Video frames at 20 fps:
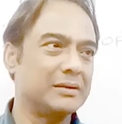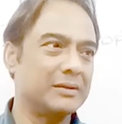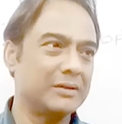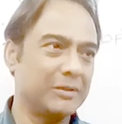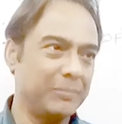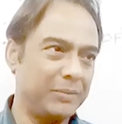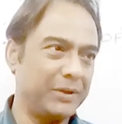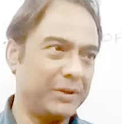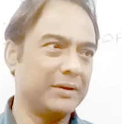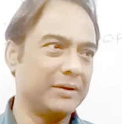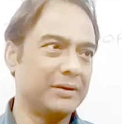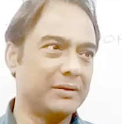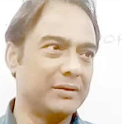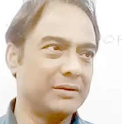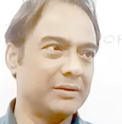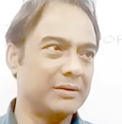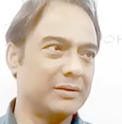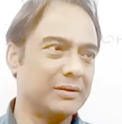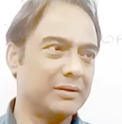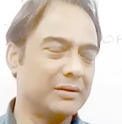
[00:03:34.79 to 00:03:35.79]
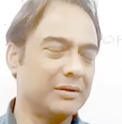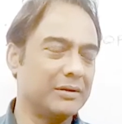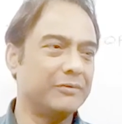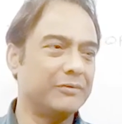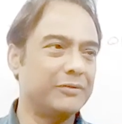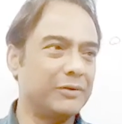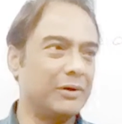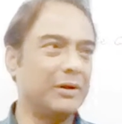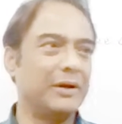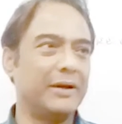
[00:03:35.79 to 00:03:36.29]
the period
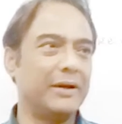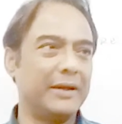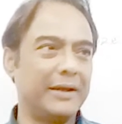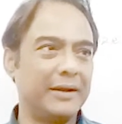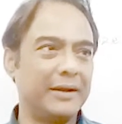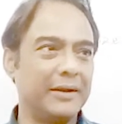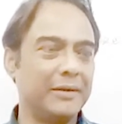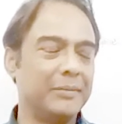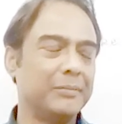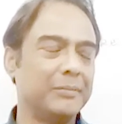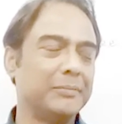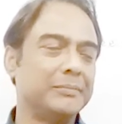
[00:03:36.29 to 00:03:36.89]
of holidaying,